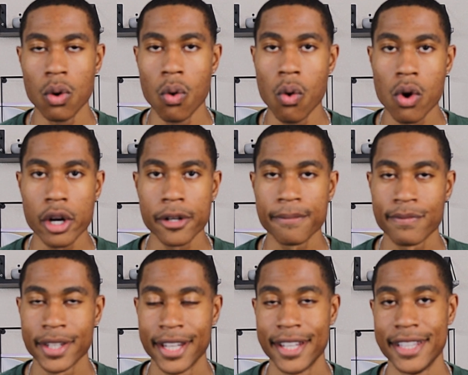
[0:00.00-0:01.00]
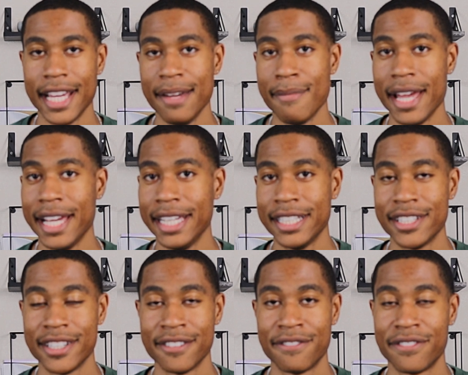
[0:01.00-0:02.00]
Or they may
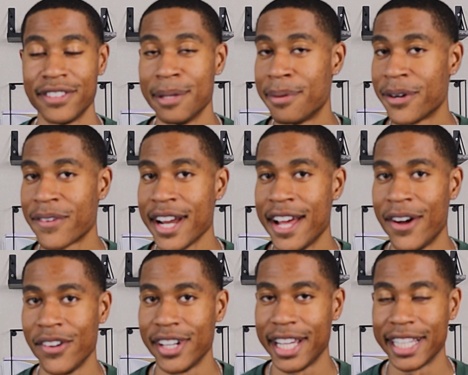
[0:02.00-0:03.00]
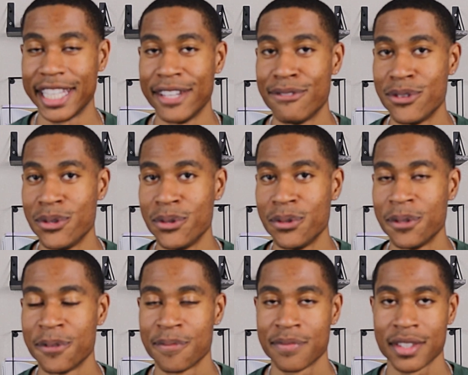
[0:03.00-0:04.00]
flip it around and give you
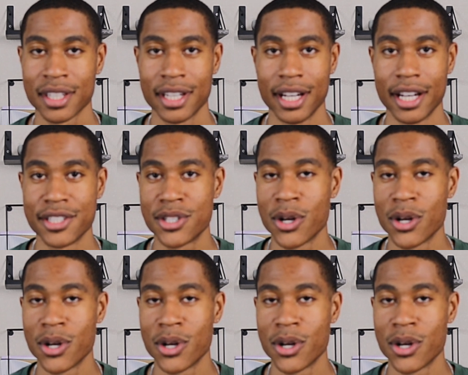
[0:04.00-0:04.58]
a